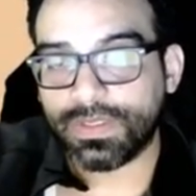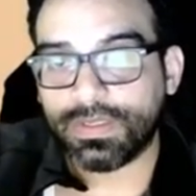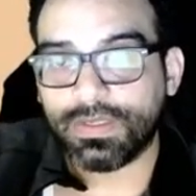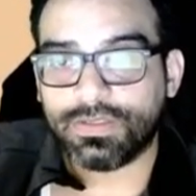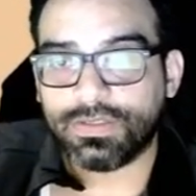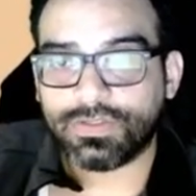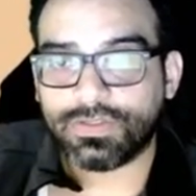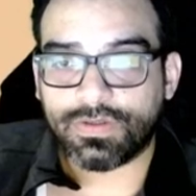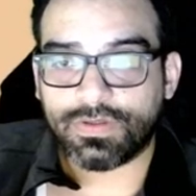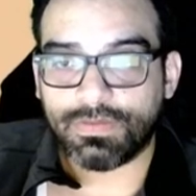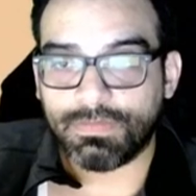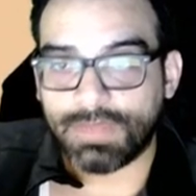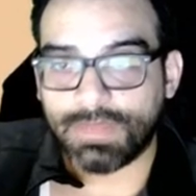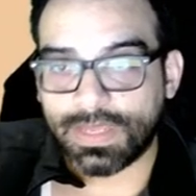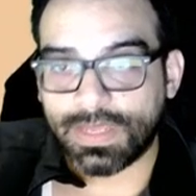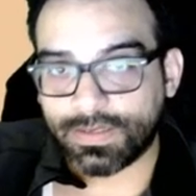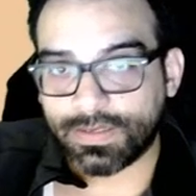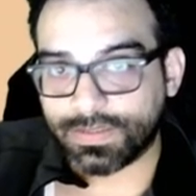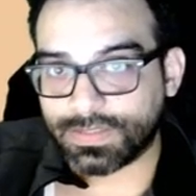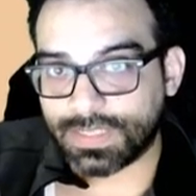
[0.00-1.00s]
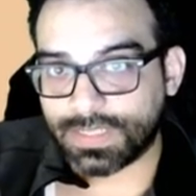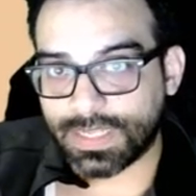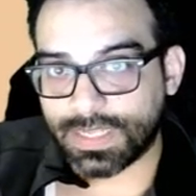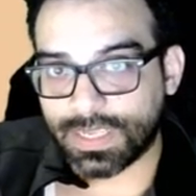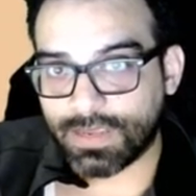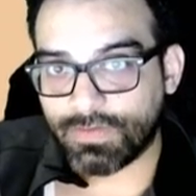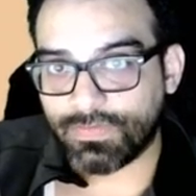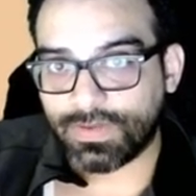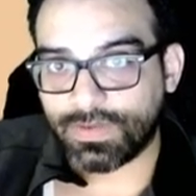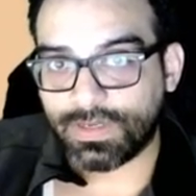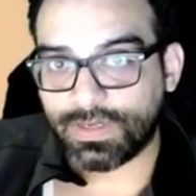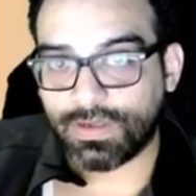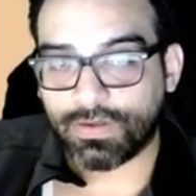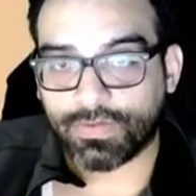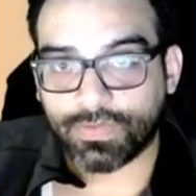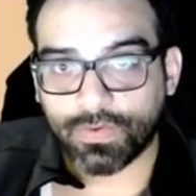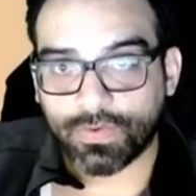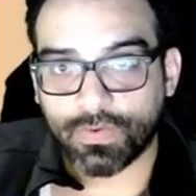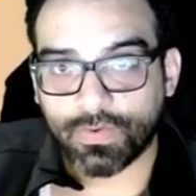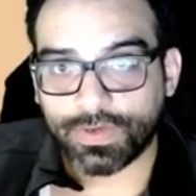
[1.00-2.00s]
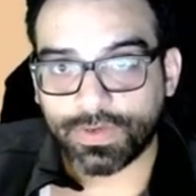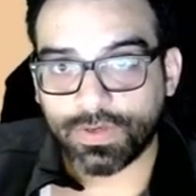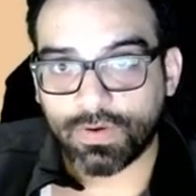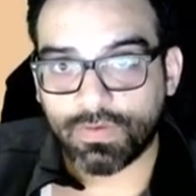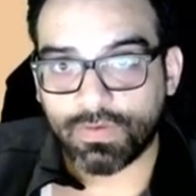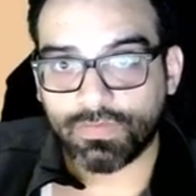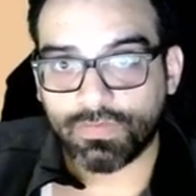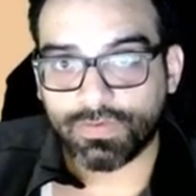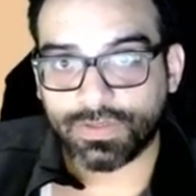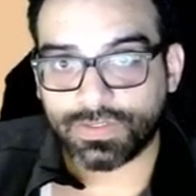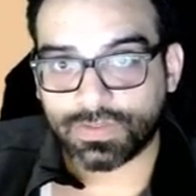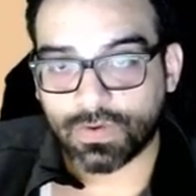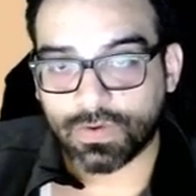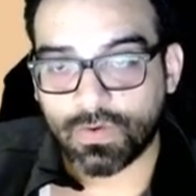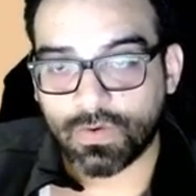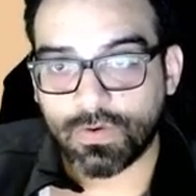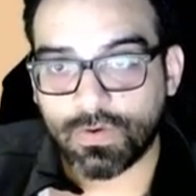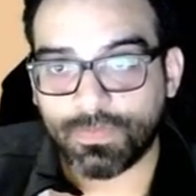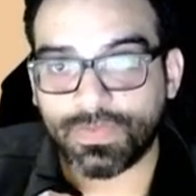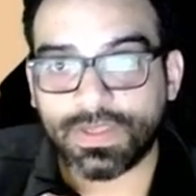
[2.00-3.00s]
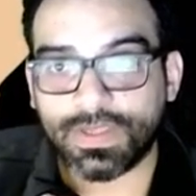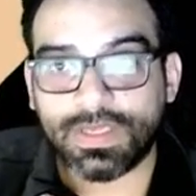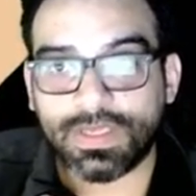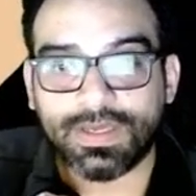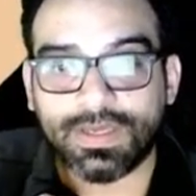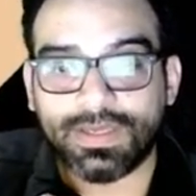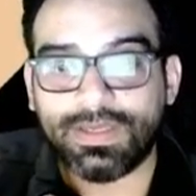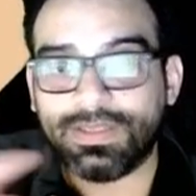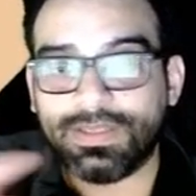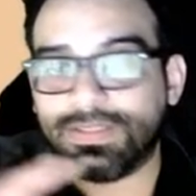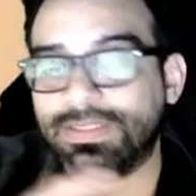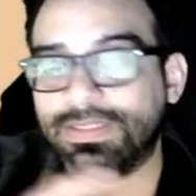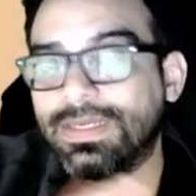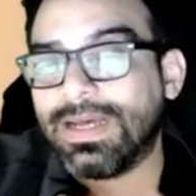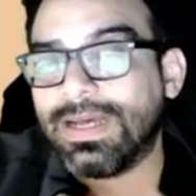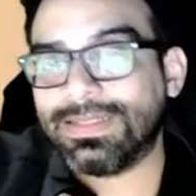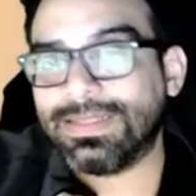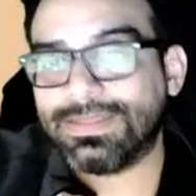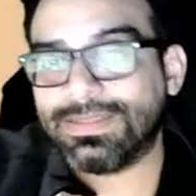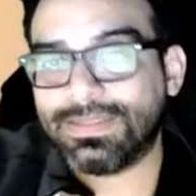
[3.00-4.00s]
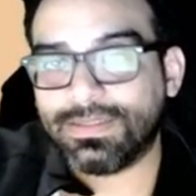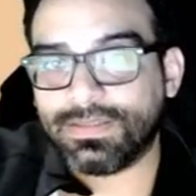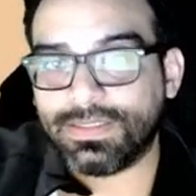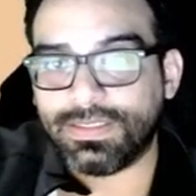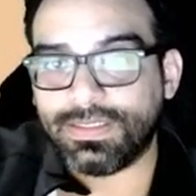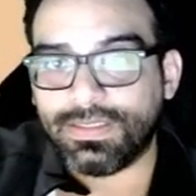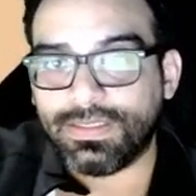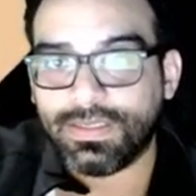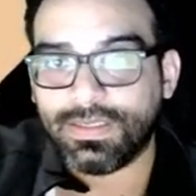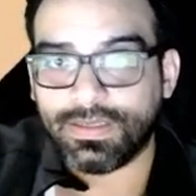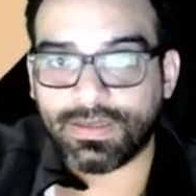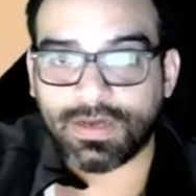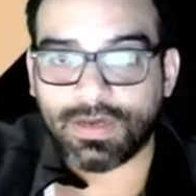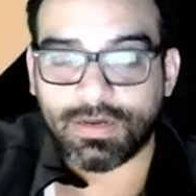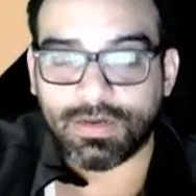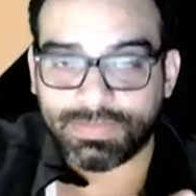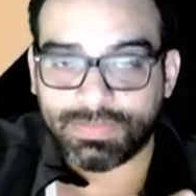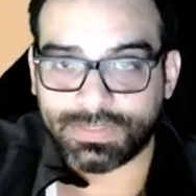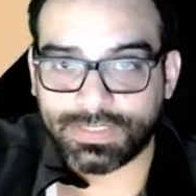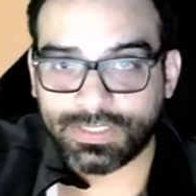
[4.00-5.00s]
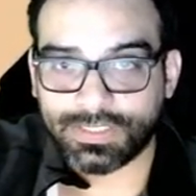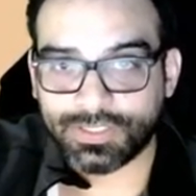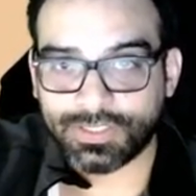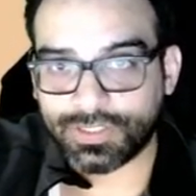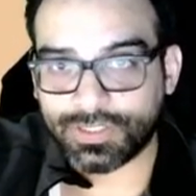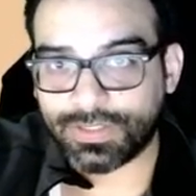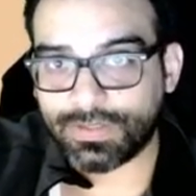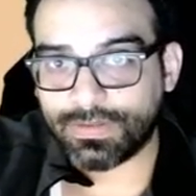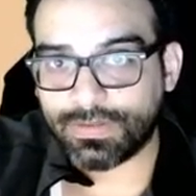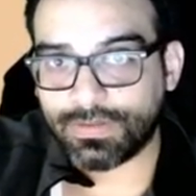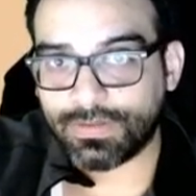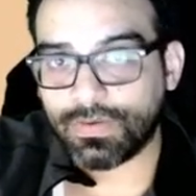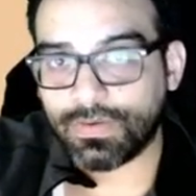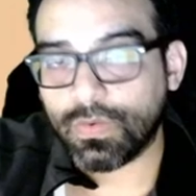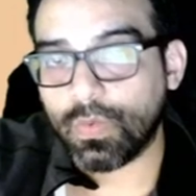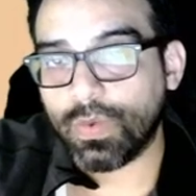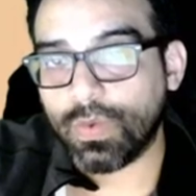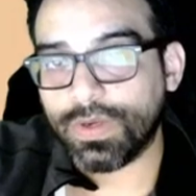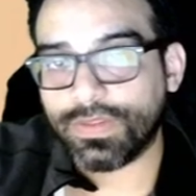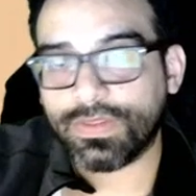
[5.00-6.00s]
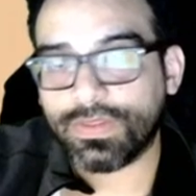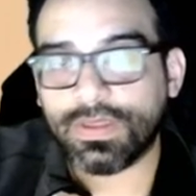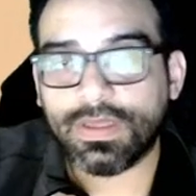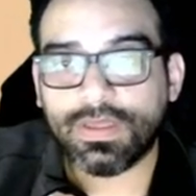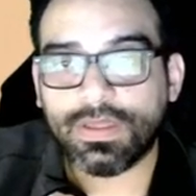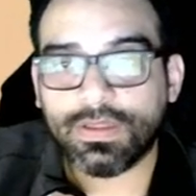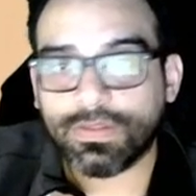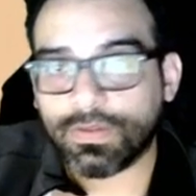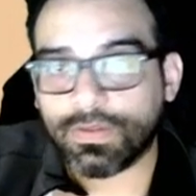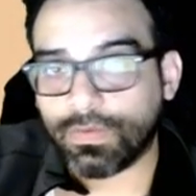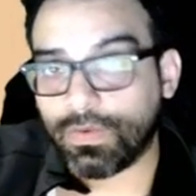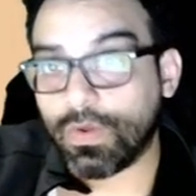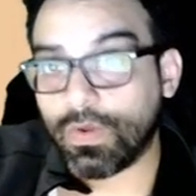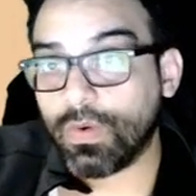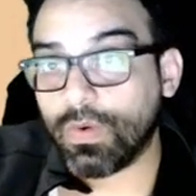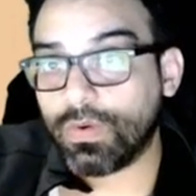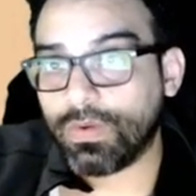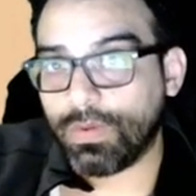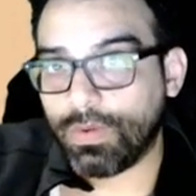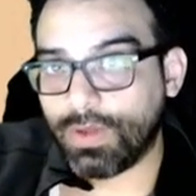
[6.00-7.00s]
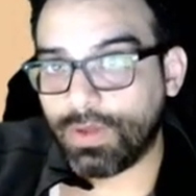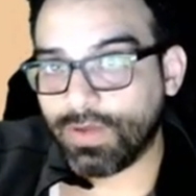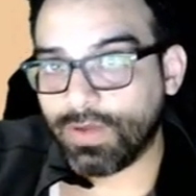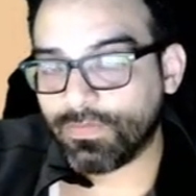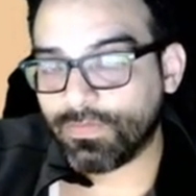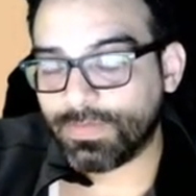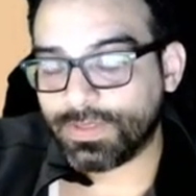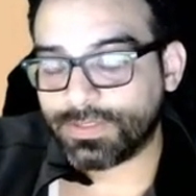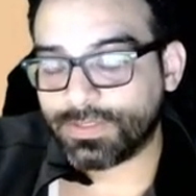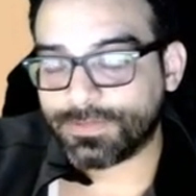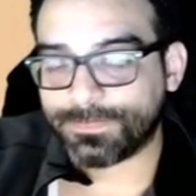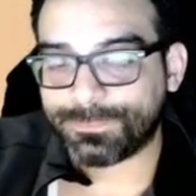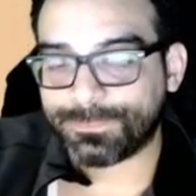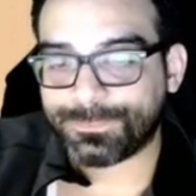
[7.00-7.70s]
So the man doesn't have any authority over his home. He is constantly in competition with the local government.